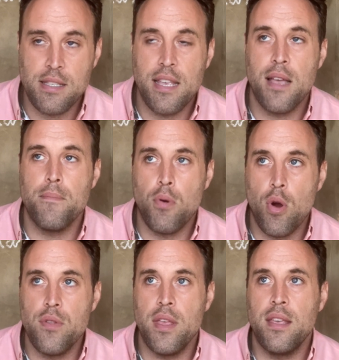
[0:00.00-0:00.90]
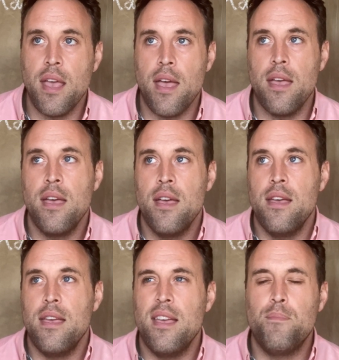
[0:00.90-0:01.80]
They get bored.
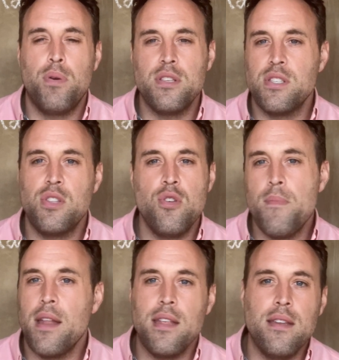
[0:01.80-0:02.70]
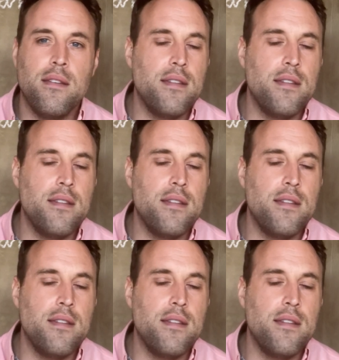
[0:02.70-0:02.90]
It puts too many